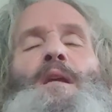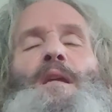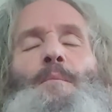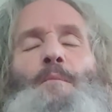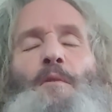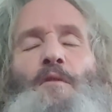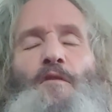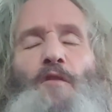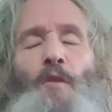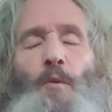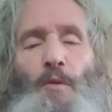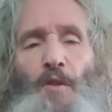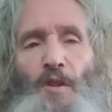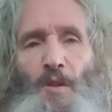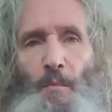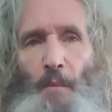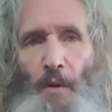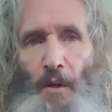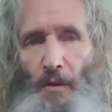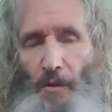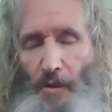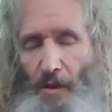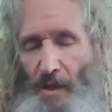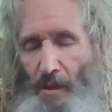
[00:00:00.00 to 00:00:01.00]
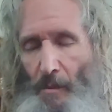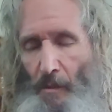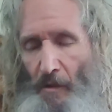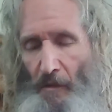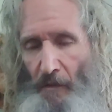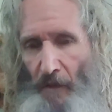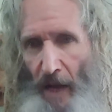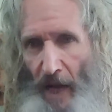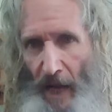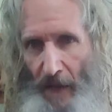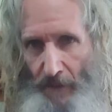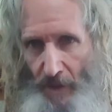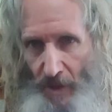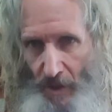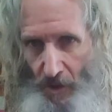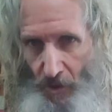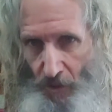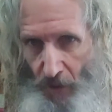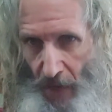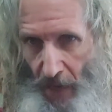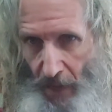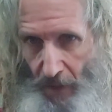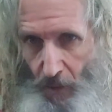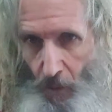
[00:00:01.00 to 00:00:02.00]
Number 4 is mulch. Number 5 is
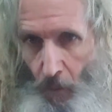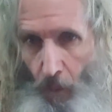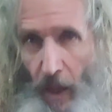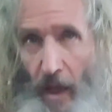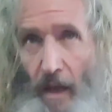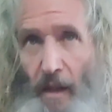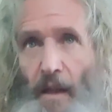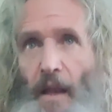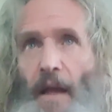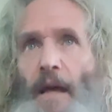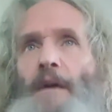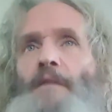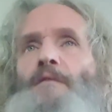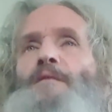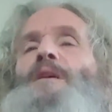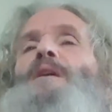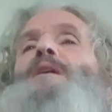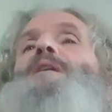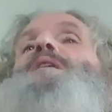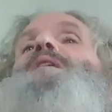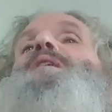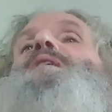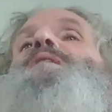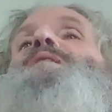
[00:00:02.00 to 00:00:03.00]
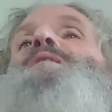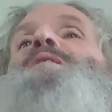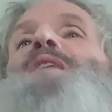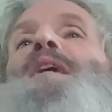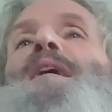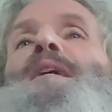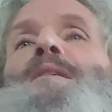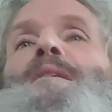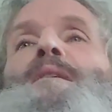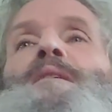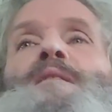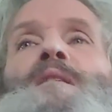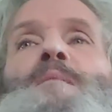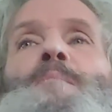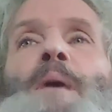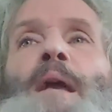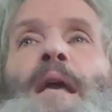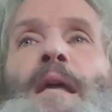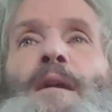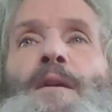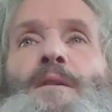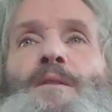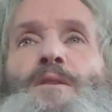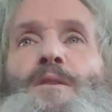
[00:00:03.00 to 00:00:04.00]
attract wildlife. 6 is to
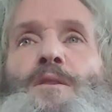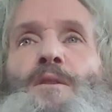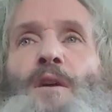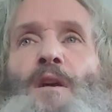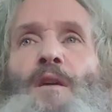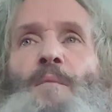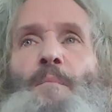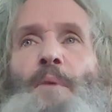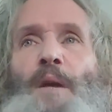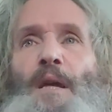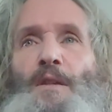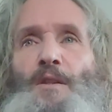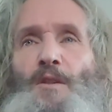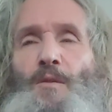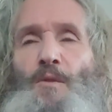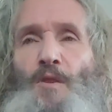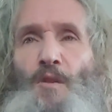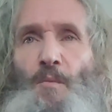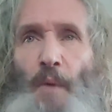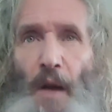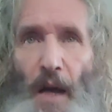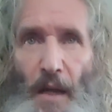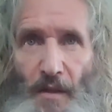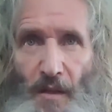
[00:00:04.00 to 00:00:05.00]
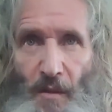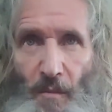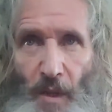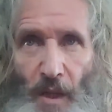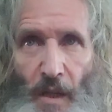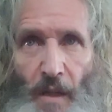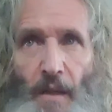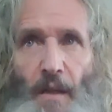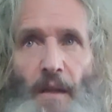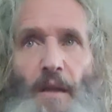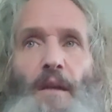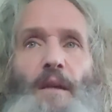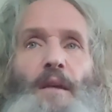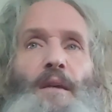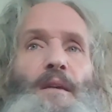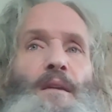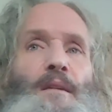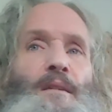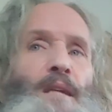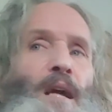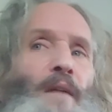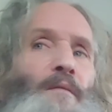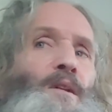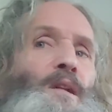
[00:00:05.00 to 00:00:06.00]
manage yard pests responsibly.
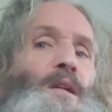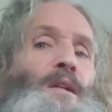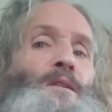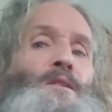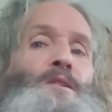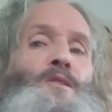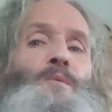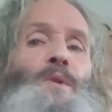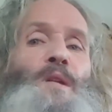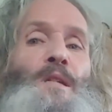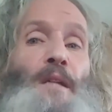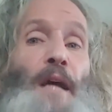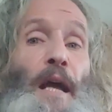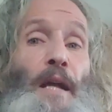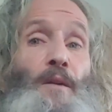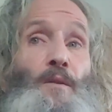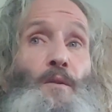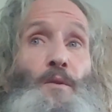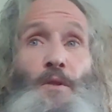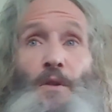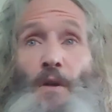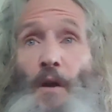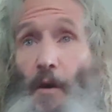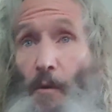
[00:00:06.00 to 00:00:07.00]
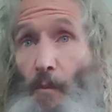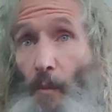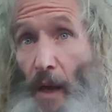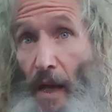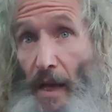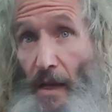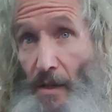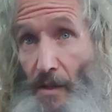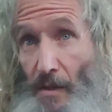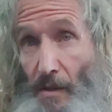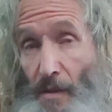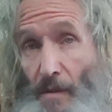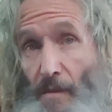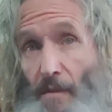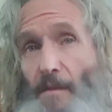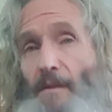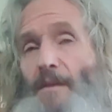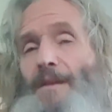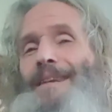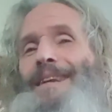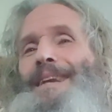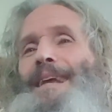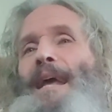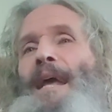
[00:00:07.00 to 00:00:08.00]
7 is to recycle yard waste.
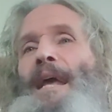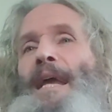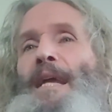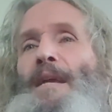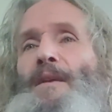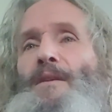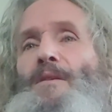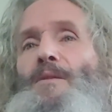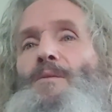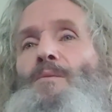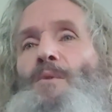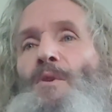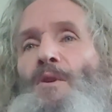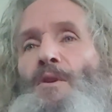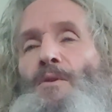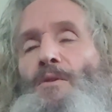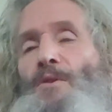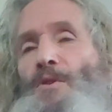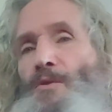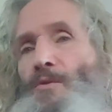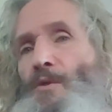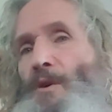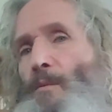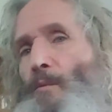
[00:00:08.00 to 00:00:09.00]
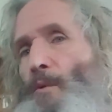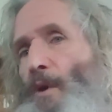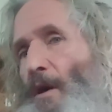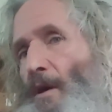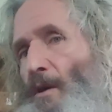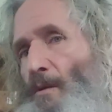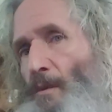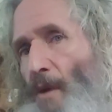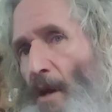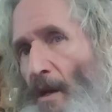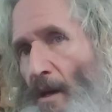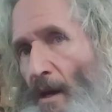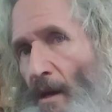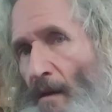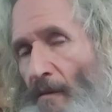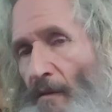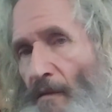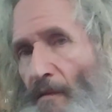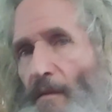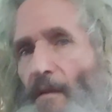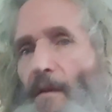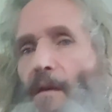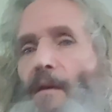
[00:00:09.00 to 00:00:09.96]
8, reduce stormwater runoff.